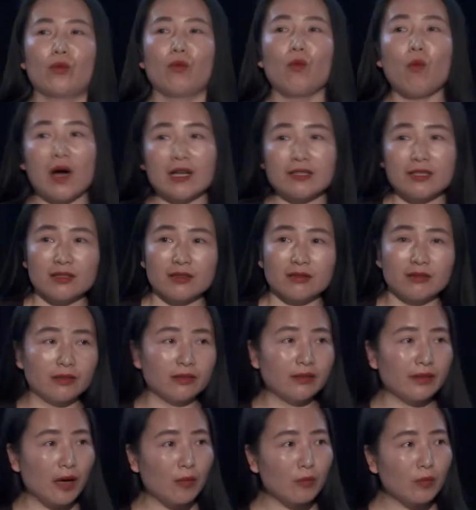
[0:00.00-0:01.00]
what the
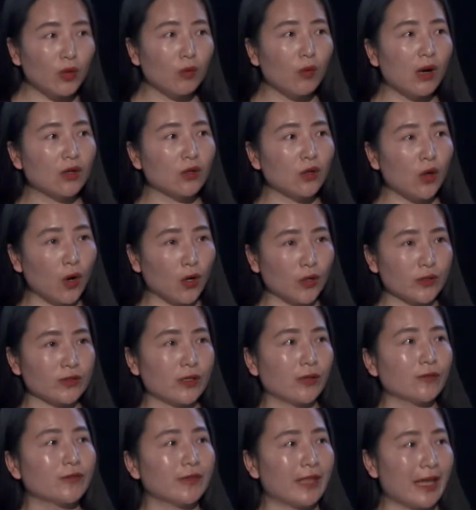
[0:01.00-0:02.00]
#1 cause
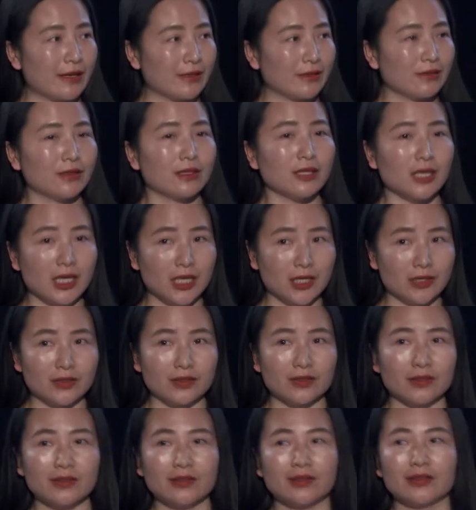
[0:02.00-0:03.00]
of death is?